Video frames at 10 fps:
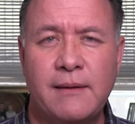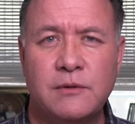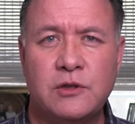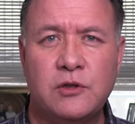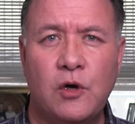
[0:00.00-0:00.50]

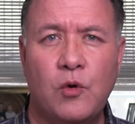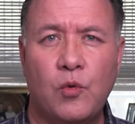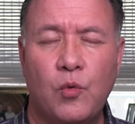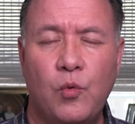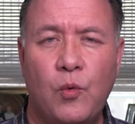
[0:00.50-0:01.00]
able to know
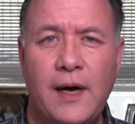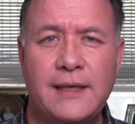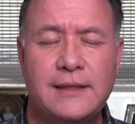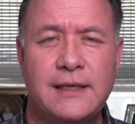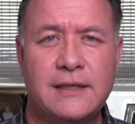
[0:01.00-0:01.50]

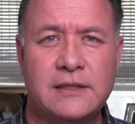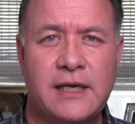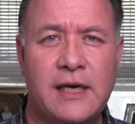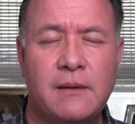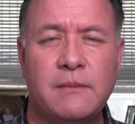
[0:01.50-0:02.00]
what is
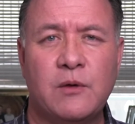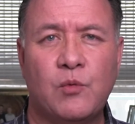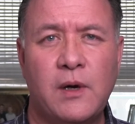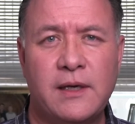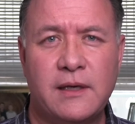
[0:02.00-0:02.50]
Him and
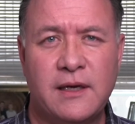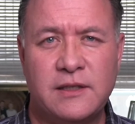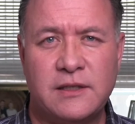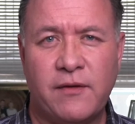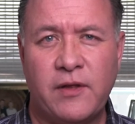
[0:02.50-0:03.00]
what
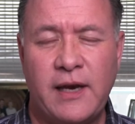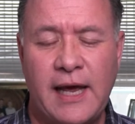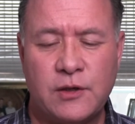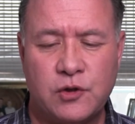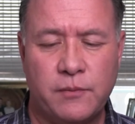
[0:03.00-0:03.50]
is of the
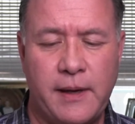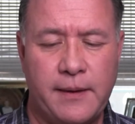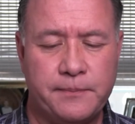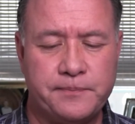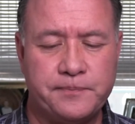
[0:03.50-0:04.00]
natural
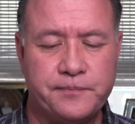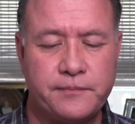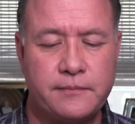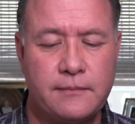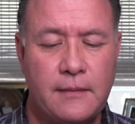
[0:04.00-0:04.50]
man.
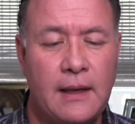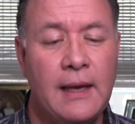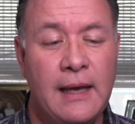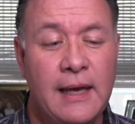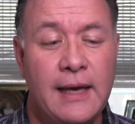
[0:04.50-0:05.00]

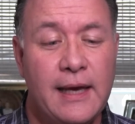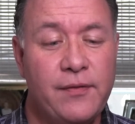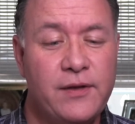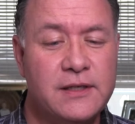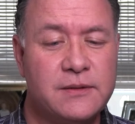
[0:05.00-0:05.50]

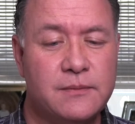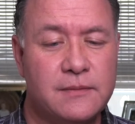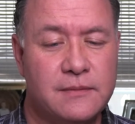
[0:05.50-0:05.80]
And this